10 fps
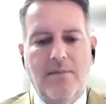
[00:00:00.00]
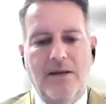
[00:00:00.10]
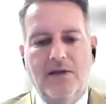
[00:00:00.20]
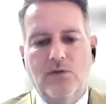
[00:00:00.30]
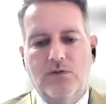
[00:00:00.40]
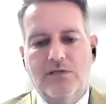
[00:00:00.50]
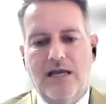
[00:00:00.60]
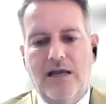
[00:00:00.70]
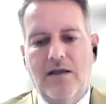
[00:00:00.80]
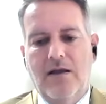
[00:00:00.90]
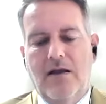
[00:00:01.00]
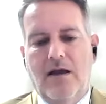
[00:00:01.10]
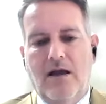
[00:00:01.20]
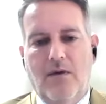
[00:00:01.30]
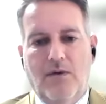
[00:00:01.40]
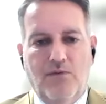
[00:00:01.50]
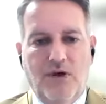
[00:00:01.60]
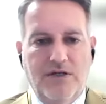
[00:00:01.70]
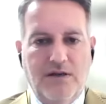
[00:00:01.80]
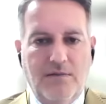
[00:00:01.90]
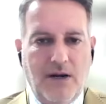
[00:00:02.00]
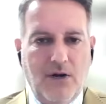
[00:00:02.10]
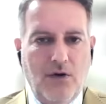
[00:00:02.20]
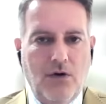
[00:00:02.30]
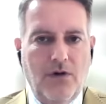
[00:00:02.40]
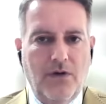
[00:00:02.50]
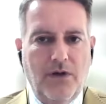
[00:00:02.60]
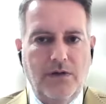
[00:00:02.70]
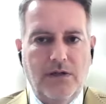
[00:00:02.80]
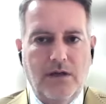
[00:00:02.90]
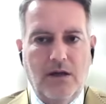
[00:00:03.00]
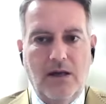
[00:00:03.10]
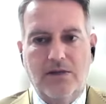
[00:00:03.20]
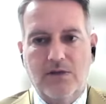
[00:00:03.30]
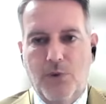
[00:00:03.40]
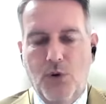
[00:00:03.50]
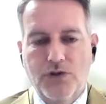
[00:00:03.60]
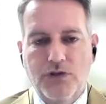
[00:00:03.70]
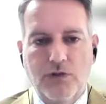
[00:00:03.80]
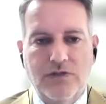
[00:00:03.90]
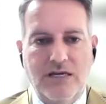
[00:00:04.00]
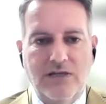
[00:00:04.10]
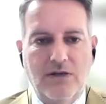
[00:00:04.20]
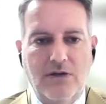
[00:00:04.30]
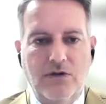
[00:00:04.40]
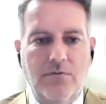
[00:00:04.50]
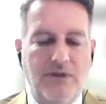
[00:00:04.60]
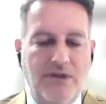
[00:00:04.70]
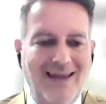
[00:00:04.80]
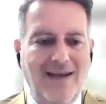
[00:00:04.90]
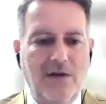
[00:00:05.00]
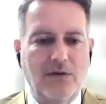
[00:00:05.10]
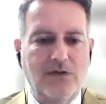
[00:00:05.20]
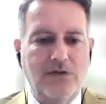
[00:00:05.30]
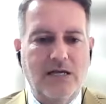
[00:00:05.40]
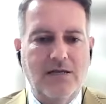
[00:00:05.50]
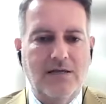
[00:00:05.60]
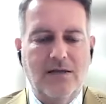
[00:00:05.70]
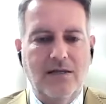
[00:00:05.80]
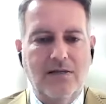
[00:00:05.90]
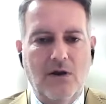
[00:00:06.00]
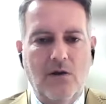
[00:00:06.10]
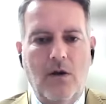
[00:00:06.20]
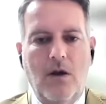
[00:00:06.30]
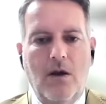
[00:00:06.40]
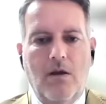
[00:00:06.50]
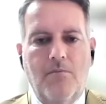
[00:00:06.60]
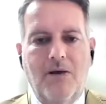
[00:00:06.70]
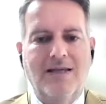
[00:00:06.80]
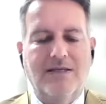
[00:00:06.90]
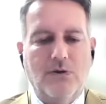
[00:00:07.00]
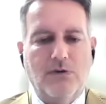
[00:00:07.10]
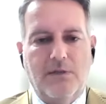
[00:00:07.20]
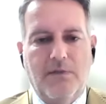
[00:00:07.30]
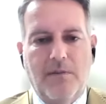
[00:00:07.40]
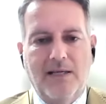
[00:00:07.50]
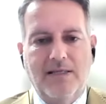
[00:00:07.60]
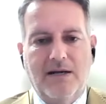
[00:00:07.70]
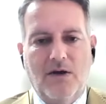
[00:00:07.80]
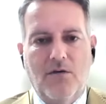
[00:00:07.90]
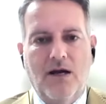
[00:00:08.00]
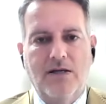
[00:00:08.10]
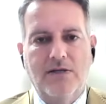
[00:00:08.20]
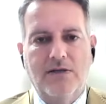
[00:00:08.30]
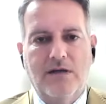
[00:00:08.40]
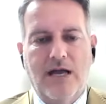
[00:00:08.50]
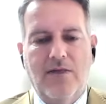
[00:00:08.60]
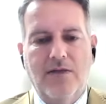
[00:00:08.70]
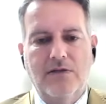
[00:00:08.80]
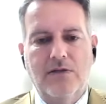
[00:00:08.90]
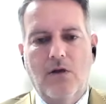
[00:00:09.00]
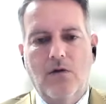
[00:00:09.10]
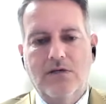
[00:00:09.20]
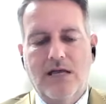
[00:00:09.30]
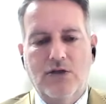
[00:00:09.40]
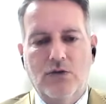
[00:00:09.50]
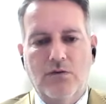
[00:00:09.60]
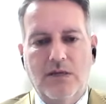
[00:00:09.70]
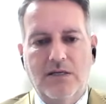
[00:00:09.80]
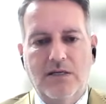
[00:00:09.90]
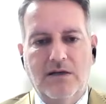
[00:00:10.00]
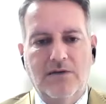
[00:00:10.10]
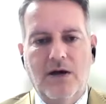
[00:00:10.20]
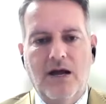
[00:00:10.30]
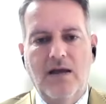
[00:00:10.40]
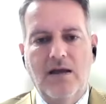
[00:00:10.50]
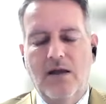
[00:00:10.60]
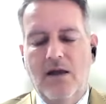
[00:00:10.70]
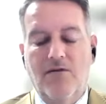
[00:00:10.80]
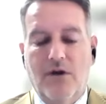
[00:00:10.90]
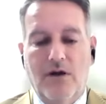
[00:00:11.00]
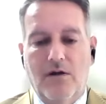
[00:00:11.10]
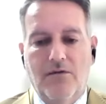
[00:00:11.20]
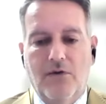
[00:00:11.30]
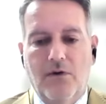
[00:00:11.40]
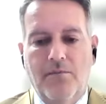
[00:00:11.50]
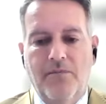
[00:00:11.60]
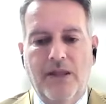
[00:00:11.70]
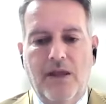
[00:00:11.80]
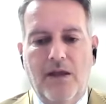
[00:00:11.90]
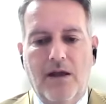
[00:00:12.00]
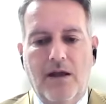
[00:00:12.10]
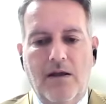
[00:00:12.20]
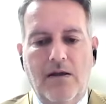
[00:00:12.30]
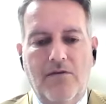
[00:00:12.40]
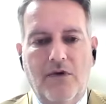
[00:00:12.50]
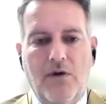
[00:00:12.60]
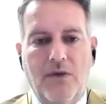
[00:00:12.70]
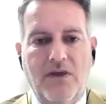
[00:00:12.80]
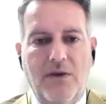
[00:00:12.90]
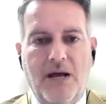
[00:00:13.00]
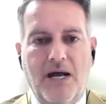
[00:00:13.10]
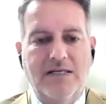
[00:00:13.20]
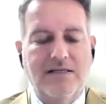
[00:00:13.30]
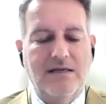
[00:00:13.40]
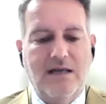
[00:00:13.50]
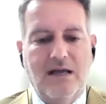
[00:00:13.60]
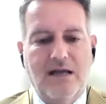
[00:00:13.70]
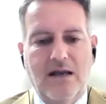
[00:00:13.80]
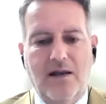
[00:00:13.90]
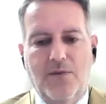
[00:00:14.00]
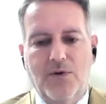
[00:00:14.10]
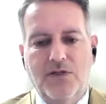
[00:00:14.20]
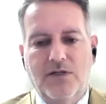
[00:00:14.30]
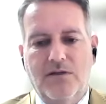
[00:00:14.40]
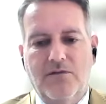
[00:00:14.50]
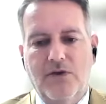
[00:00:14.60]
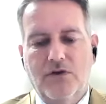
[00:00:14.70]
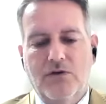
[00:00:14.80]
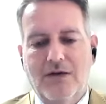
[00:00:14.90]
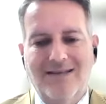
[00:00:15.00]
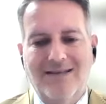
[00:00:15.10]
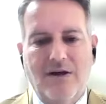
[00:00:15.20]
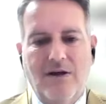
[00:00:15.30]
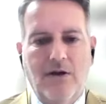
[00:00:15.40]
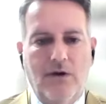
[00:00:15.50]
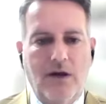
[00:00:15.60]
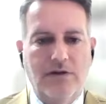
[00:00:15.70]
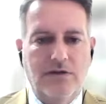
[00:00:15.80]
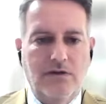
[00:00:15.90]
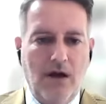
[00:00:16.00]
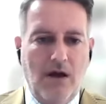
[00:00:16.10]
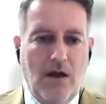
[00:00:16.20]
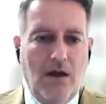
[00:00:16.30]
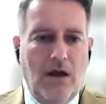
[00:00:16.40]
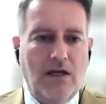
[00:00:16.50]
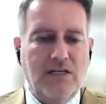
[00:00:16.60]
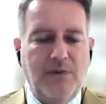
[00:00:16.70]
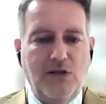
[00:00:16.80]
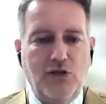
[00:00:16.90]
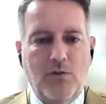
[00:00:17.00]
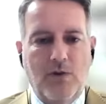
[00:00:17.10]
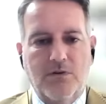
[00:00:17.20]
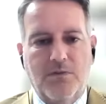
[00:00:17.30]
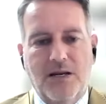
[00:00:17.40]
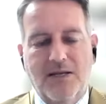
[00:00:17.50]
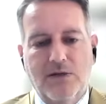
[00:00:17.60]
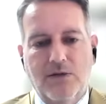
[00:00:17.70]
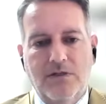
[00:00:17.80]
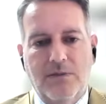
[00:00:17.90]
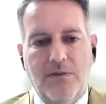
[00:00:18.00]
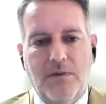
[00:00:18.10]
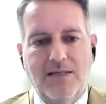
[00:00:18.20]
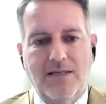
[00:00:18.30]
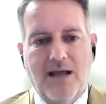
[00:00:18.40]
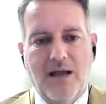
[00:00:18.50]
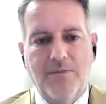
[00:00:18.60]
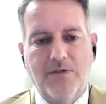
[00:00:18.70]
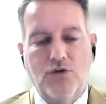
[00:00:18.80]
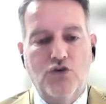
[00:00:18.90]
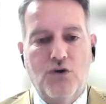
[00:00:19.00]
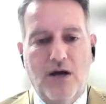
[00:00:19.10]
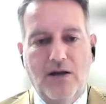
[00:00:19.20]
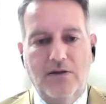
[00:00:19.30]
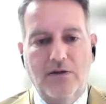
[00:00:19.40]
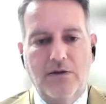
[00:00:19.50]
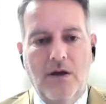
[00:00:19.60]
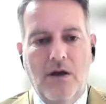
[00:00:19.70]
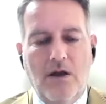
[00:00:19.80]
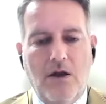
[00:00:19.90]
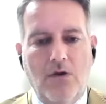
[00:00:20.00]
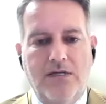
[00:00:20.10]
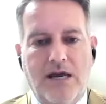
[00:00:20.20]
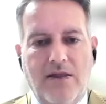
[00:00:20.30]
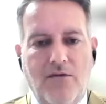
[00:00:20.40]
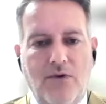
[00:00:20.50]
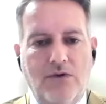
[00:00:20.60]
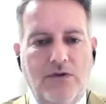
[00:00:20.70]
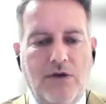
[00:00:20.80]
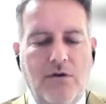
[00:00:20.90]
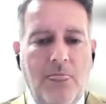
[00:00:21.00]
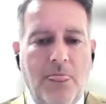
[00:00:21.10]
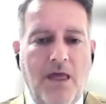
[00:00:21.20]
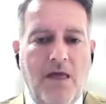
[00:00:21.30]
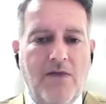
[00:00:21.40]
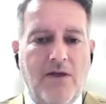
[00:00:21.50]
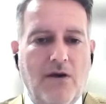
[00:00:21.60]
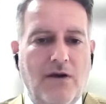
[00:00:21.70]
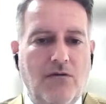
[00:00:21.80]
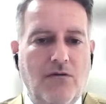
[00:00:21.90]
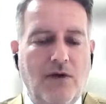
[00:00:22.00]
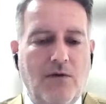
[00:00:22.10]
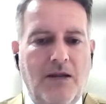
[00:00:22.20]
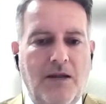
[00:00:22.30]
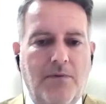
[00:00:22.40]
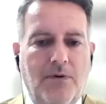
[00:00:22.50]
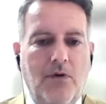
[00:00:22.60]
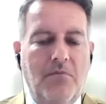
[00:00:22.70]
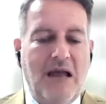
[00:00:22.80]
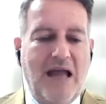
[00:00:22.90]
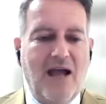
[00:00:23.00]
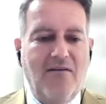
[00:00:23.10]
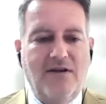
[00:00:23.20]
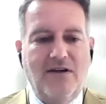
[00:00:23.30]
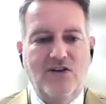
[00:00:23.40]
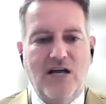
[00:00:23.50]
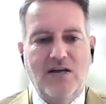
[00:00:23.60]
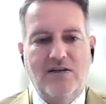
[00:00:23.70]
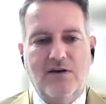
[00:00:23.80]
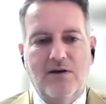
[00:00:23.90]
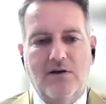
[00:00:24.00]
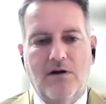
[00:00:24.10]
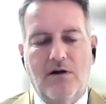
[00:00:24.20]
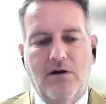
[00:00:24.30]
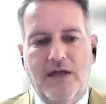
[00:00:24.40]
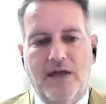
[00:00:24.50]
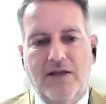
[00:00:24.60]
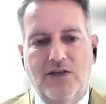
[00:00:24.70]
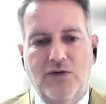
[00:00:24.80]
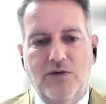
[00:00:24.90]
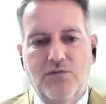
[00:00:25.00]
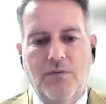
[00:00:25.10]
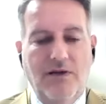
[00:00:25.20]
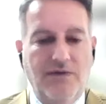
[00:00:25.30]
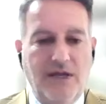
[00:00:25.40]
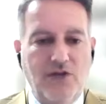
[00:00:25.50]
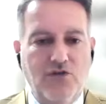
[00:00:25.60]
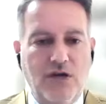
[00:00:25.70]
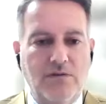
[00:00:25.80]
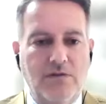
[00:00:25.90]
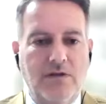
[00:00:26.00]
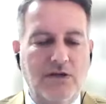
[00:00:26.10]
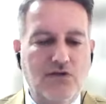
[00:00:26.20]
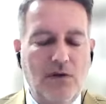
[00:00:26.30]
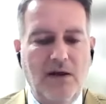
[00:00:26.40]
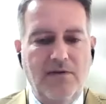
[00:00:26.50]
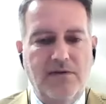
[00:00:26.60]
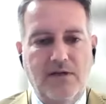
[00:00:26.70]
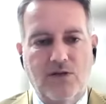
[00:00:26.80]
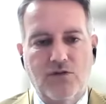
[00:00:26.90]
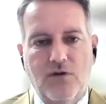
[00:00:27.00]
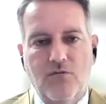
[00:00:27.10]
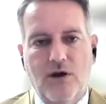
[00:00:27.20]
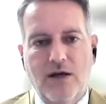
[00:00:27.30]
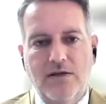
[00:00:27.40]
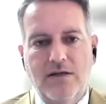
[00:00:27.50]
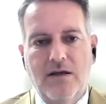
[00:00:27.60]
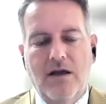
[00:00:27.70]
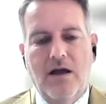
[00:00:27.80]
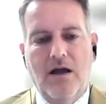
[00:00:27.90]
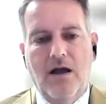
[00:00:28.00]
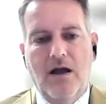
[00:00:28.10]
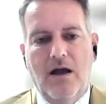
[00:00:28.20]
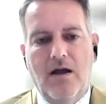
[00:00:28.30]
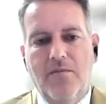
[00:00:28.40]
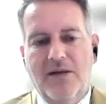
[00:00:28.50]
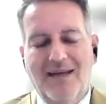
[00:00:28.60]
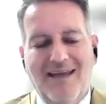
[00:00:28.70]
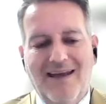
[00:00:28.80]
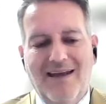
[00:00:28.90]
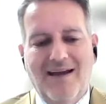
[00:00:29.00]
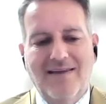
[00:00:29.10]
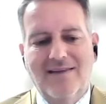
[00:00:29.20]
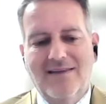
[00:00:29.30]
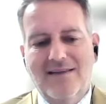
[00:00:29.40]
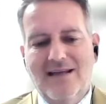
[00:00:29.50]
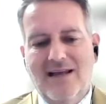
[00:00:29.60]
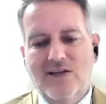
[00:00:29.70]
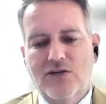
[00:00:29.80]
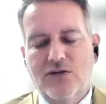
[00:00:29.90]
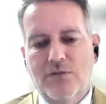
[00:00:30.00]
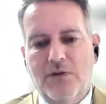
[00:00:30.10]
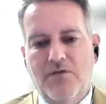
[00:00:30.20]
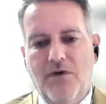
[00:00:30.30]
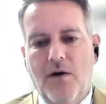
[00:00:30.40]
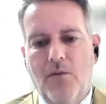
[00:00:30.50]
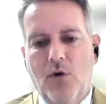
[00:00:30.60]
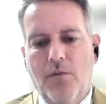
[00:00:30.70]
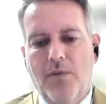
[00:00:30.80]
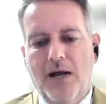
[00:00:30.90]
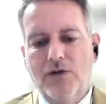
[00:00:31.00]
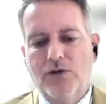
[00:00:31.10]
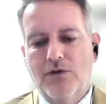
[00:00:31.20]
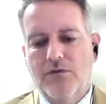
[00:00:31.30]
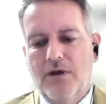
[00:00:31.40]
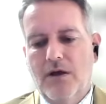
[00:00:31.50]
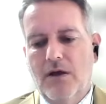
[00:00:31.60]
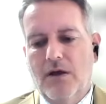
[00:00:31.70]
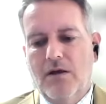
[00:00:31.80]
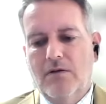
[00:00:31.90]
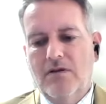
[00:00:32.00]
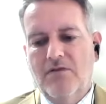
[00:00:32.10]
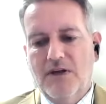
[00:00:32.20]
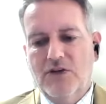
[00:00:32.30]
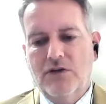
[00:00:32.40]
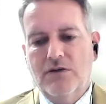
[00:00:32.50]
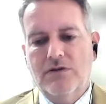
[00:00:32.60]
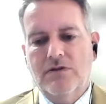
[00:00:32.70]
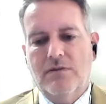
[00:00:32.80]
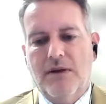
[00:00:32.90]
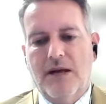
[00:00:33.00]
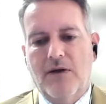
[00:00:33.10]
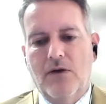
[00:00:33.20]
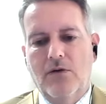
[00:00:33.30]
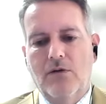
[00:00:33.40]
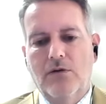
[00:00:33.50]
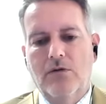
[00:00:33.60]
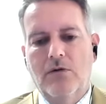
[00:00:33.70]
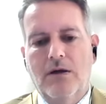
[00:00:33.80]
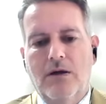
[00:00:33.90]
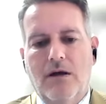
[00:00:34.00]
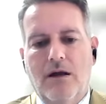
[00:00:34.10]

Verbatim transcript: Lapid will say uh, with President Macron that uh, he supports a two-state solution, but then he also says that there's no political diplomatic horizon and there's no scheduled meetings for any for, uh, for uh, for, with a at, at, any point in the future. And he's certainly not going to uh, spend too much political or diplomatic capital trying to go down that route. So the only real people who may have an agenda on, on that issue is probably on the extremes, on the extreme left and the extreme right. Uh, but again, I think these elections will be far more about sort of divisions, about who you